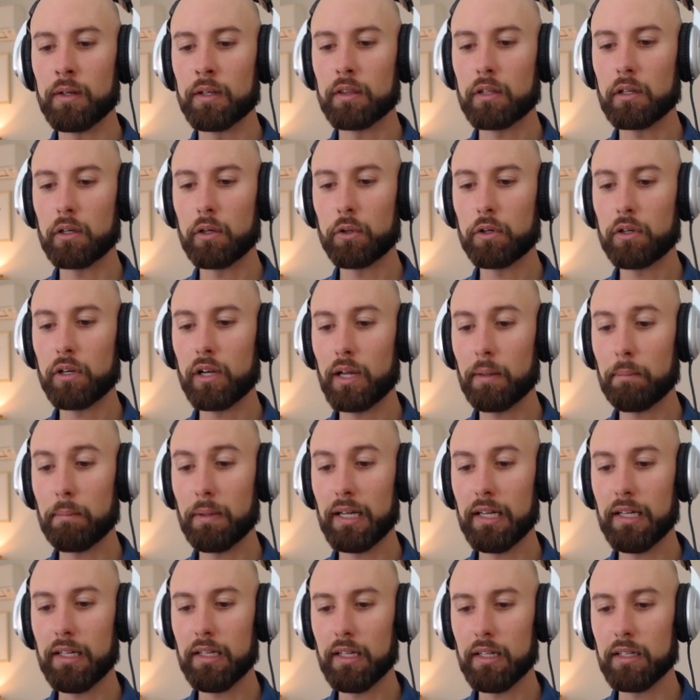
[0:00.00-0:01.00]
The local
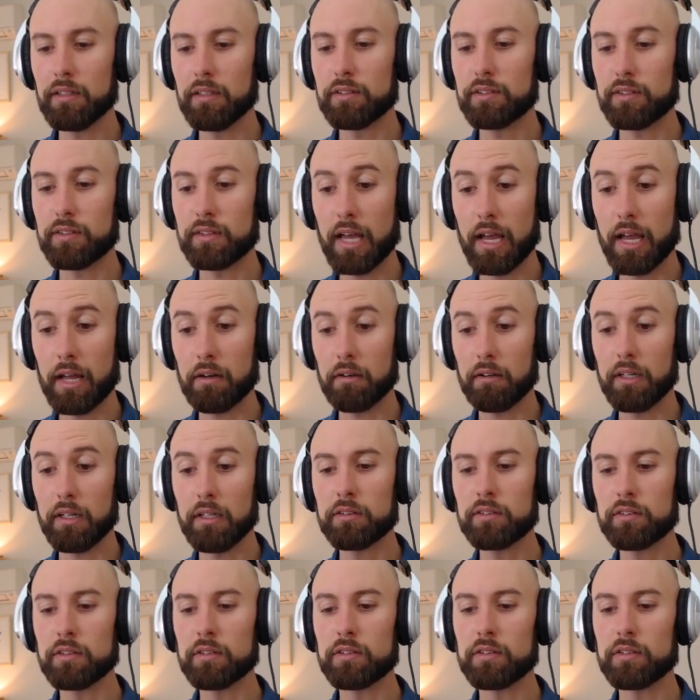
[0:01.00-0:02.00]
IP is that
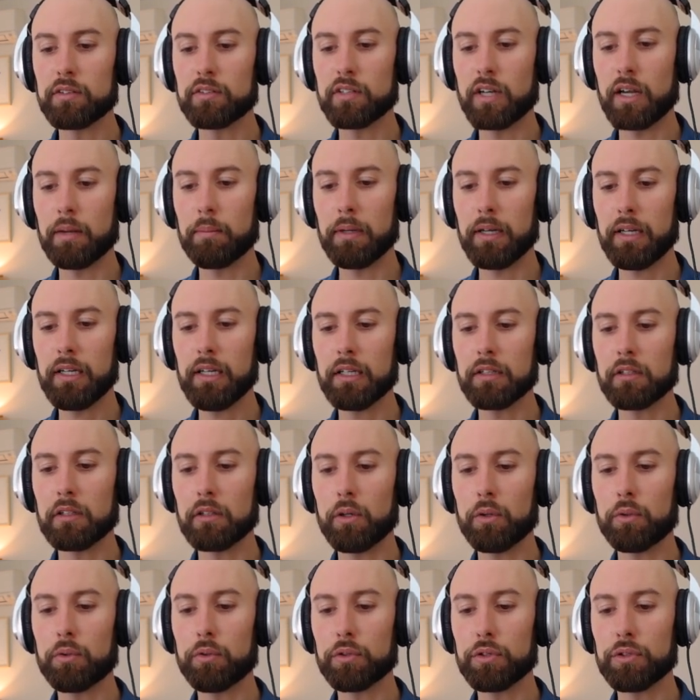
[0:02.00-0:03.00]
instance's IP and the
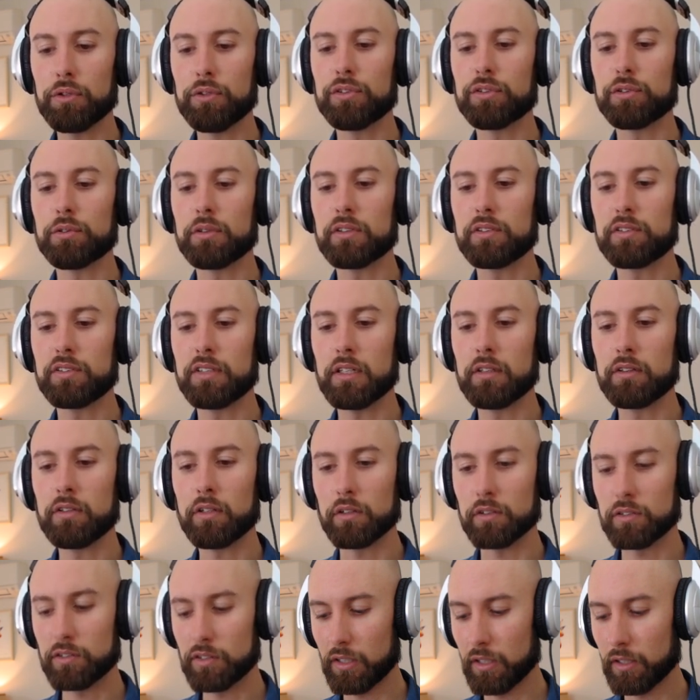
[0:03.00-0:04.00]
local user is
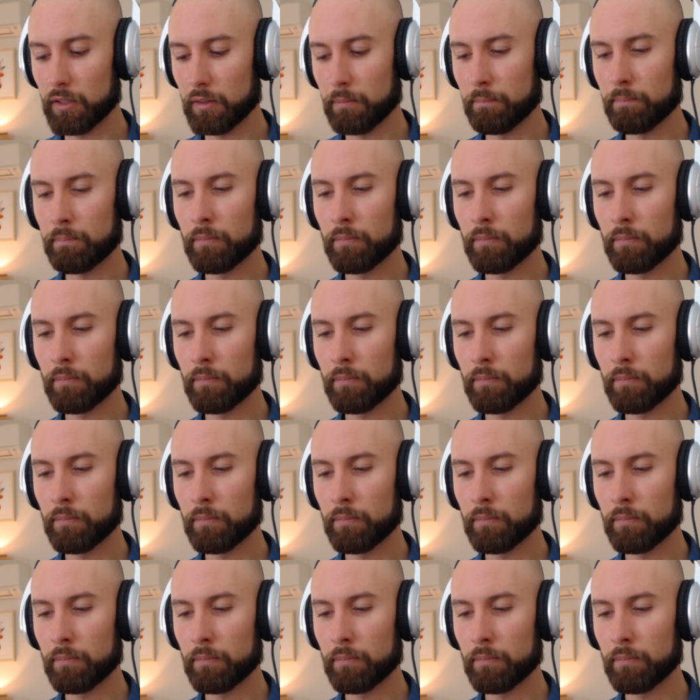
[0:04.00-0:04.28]
CentOS here.